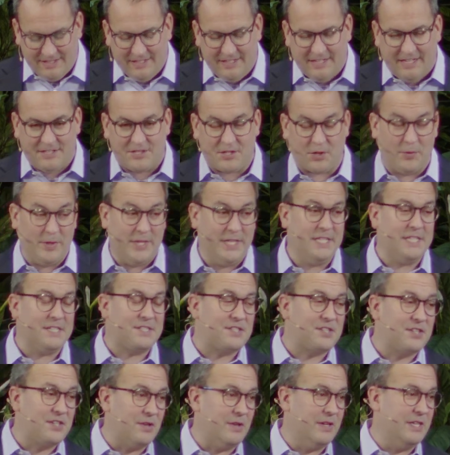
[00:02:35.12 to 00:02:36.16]
And so in this
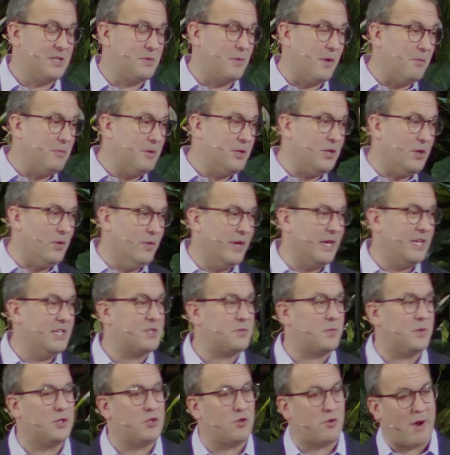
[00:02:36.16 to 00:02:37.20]
series, what we're doing is
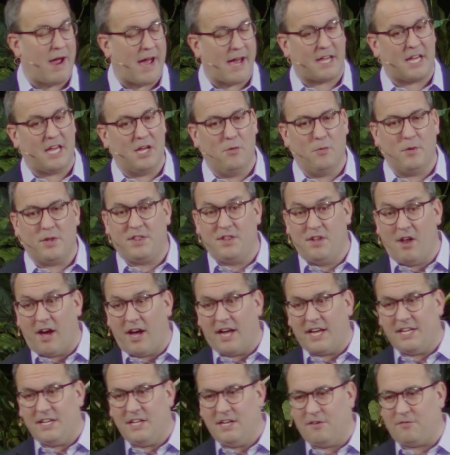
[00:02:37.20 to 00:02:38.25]
we're tracking with
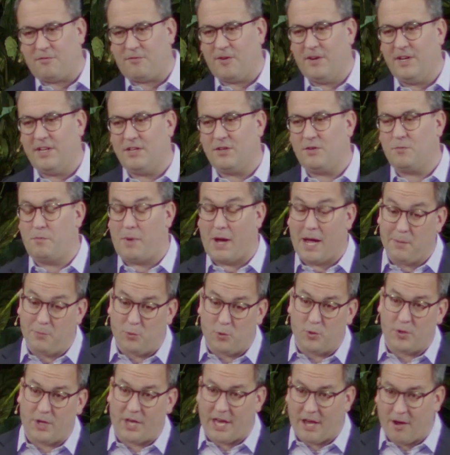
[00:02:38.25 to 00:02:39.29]
nine different
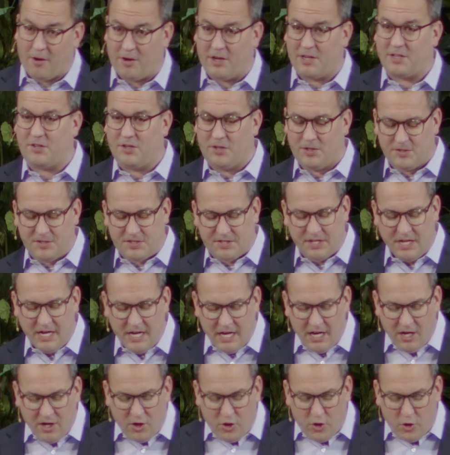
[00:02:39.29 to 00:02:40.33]
Bible characters
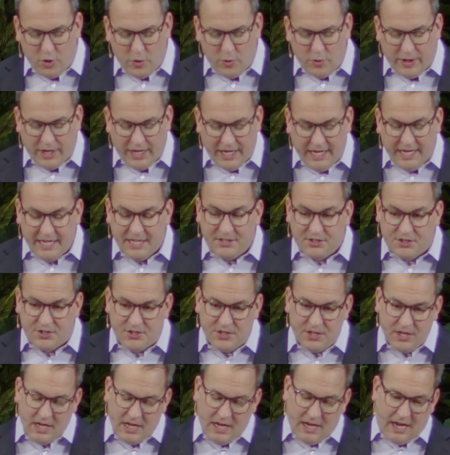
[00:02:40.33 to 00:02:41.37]
who
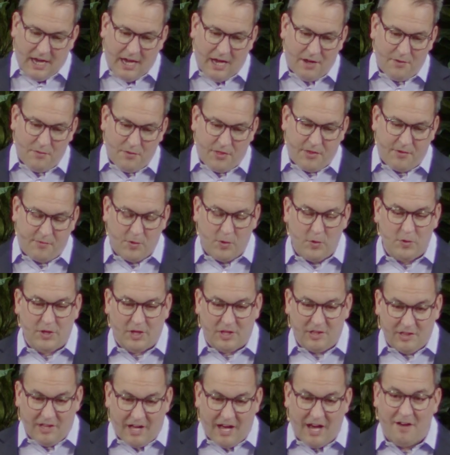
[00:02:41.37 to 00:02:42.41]
each, uh, through the
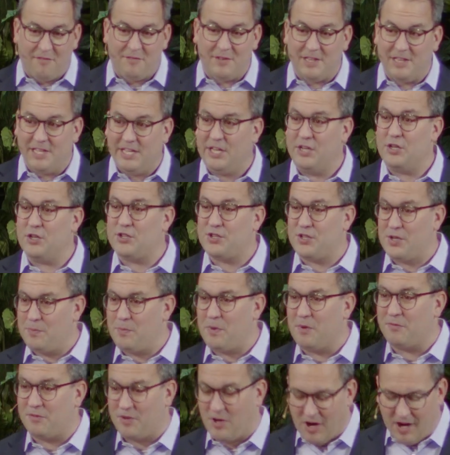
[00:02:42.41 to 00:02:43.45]
love and leadership
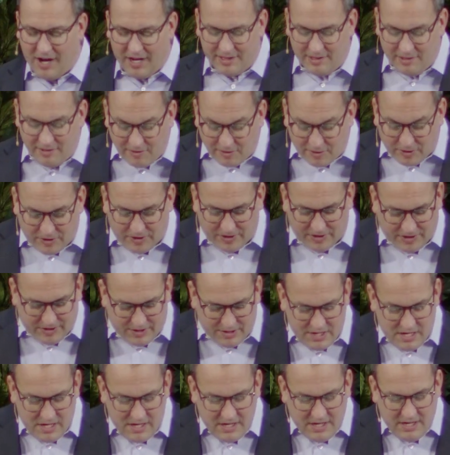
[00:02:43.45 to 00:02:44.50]
of God,
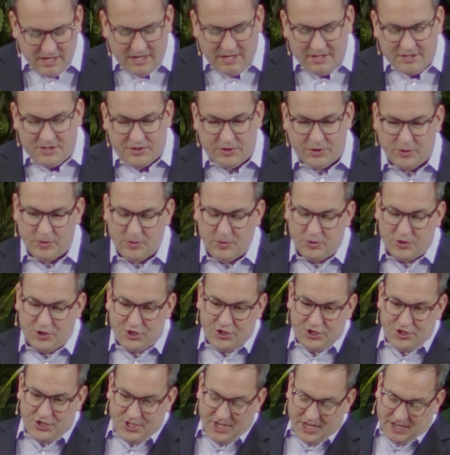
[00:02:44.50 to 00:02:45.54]
learn to
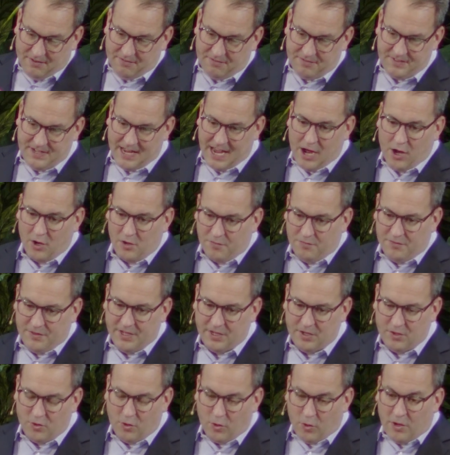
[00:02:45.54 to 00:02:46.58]
shift out of
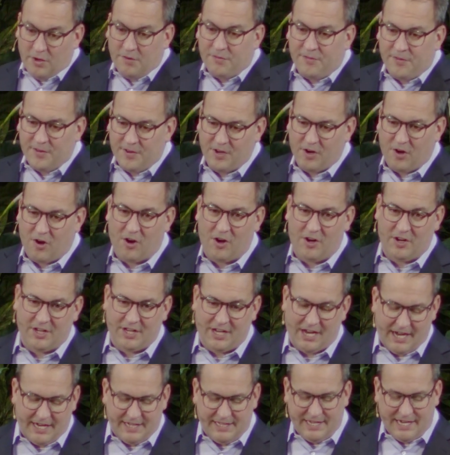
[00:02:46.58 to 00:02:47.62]
their orphan-hearted
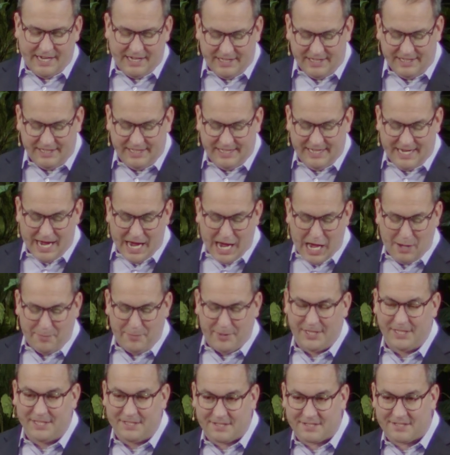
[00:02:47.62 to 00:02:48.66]
identity
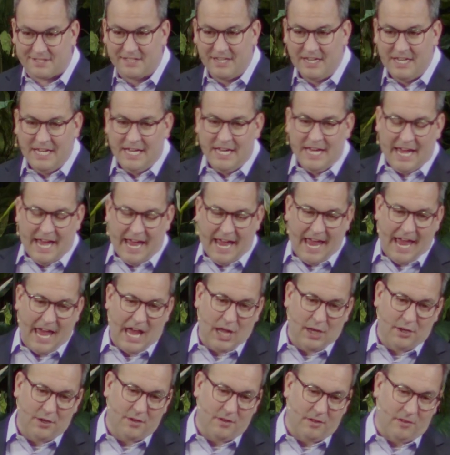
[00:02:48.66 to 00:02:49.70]
habits
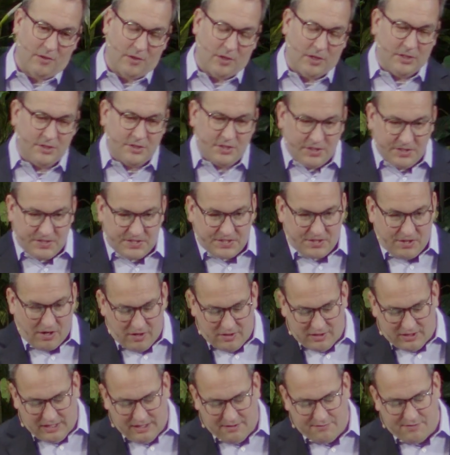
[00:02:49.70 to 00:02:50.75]
and learn to
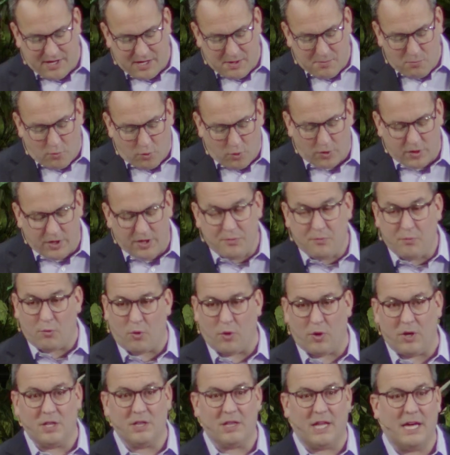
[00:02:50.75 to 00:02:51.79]
start living more and
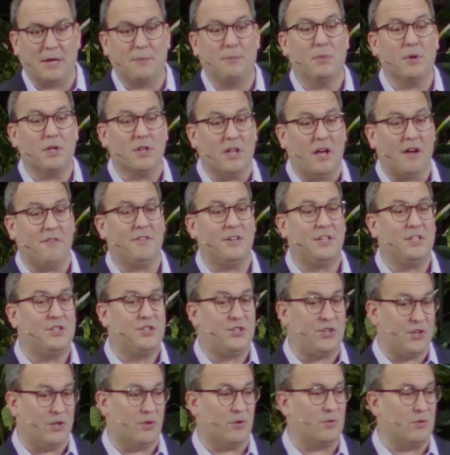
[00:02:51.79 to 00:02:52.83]
more like beloved
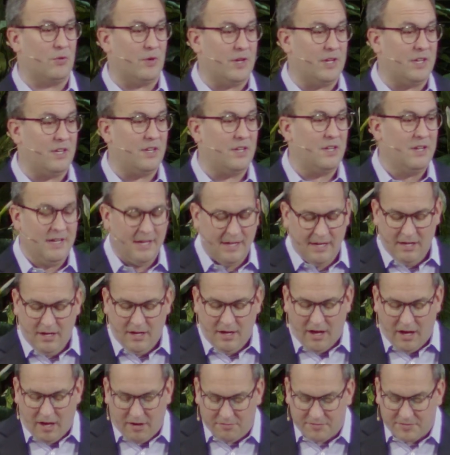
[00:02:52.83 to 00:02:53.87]
children
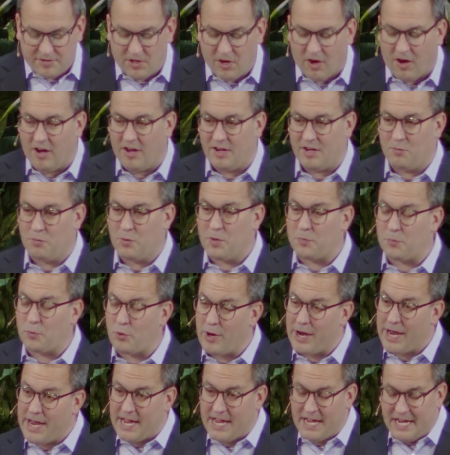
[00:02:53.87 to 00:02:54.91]
of God. And we're
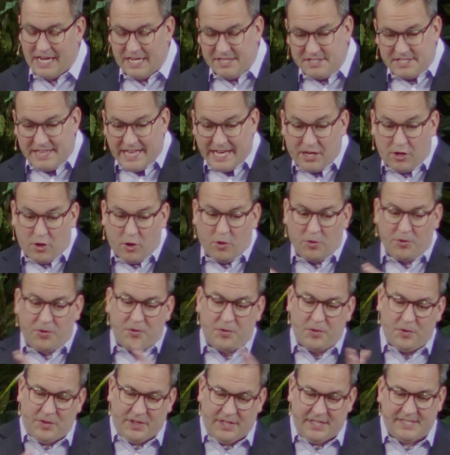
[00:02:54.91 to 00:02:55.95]
praying as they go
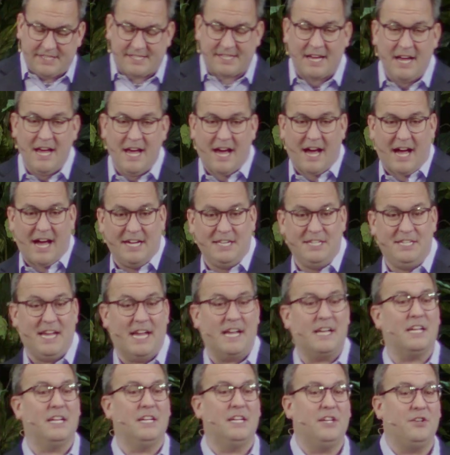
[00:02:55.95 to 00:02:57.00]
through these
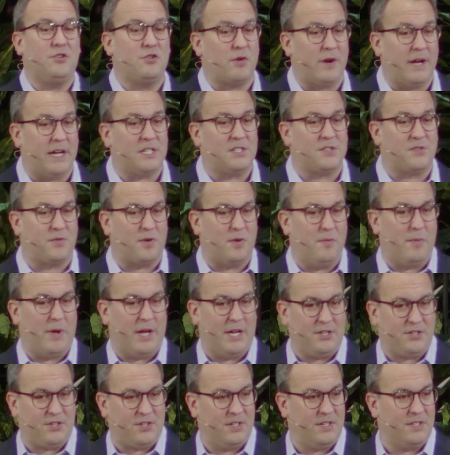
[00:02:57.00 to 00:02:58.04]
identity
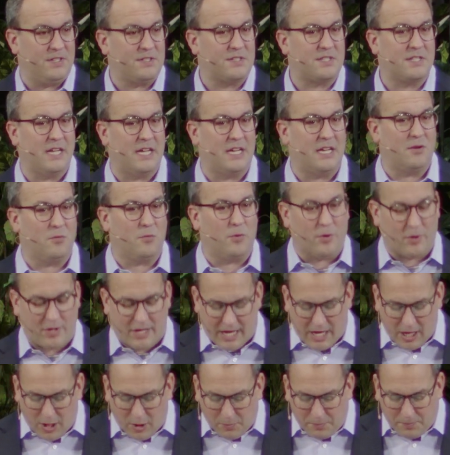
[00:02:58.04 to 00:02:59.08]
transformations that it will
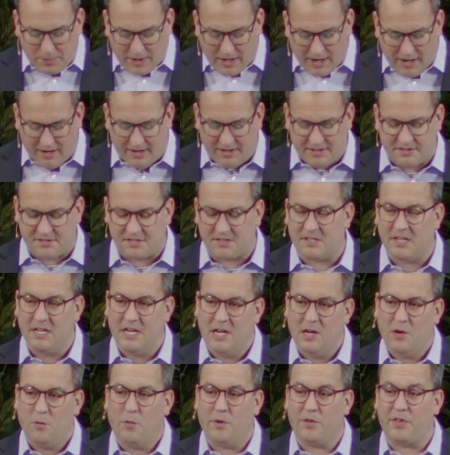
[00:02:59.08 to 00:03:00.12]
help us
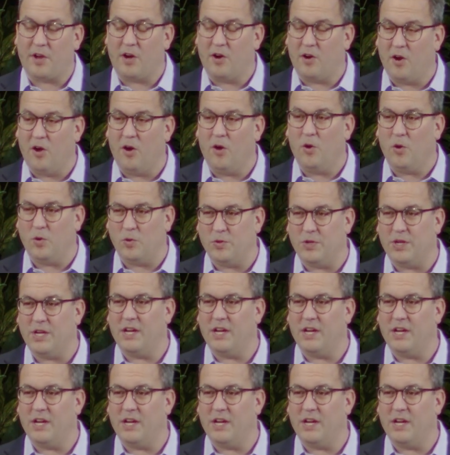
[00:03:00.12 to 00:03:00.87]
with our own